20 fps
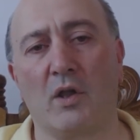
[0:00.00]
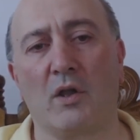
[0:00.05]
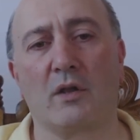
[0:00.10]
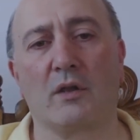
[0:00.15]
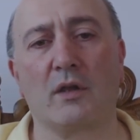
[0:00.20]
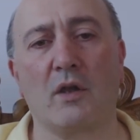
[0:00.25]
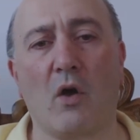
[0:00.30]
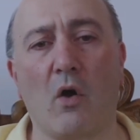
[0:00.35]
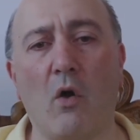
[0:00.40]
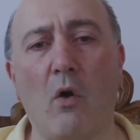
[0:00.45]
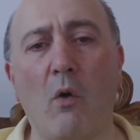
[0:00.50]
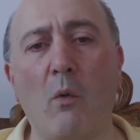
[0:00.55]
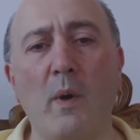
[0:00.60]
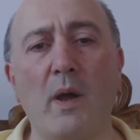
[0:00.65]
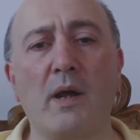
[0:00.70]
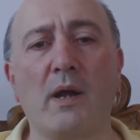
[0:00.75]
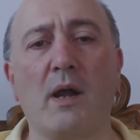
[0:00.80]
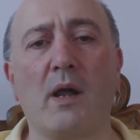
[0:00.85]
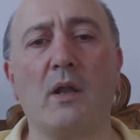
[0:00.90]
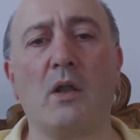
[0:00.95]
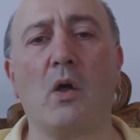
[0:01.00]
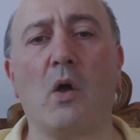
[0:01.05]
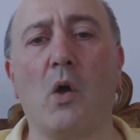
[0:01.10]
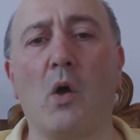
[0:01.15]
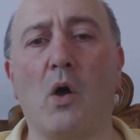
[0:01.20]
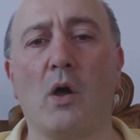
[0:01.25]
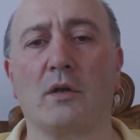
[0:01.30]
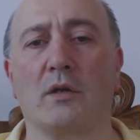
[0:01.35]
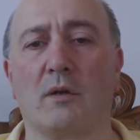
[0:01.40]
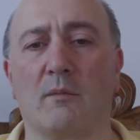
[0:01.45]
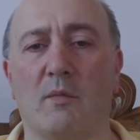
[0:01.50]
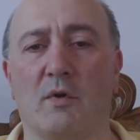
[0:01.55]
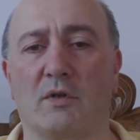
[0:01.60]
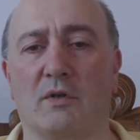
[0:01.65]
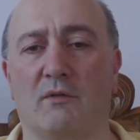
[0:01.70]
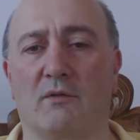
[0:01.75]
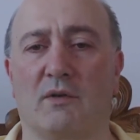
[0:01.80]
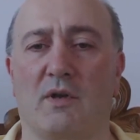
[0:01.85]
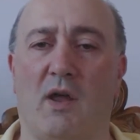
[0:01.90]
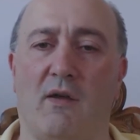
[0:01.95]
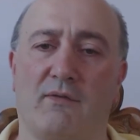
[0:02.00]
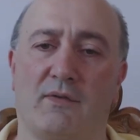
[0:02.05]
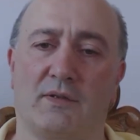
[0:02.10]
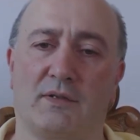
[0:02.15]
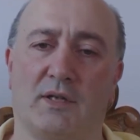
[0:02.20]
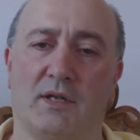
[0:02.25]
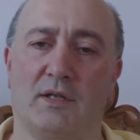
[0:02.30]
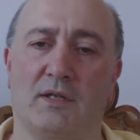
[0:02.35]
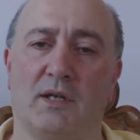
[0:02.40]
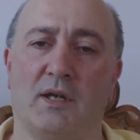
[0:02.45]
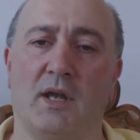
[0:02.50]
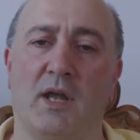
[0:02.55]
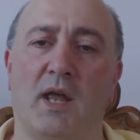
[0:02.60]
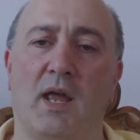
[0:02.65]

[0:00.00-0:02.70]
the overall automotive deficit